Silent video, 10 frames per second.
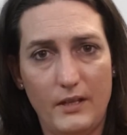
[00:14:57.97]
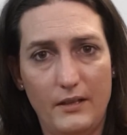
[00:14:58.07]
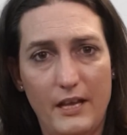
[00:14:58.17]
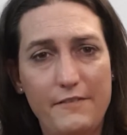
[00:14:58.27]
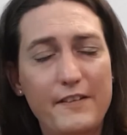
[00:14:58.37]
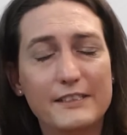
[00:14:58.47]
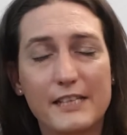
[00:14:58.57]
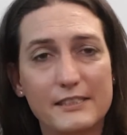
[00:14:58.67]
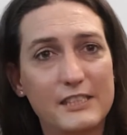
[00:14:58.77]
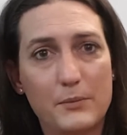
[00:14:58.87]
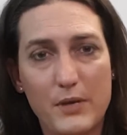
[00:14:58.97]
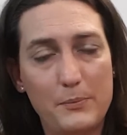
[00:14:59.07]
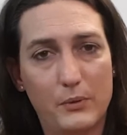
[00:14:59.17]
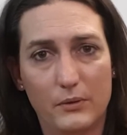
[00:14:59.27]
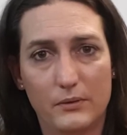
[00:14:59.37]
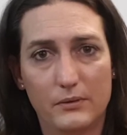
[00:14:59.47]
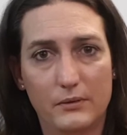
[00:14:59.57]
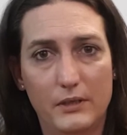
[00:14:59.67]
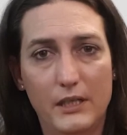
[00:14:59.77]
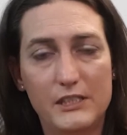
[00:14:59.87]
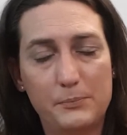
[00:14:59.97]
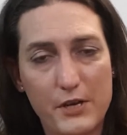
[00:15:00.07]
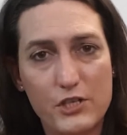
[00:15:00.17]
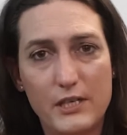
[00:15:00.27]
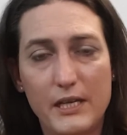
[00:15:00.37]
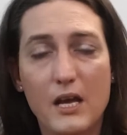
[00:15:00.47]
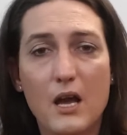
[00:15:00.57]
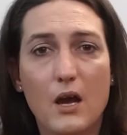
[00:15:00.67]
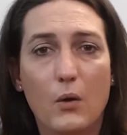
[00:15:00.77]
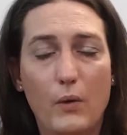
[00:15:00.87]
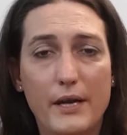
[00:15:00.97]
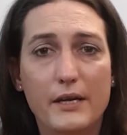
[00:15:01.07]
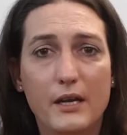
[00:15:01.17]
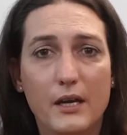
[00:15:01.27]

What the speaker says: They're fantastic people, especially when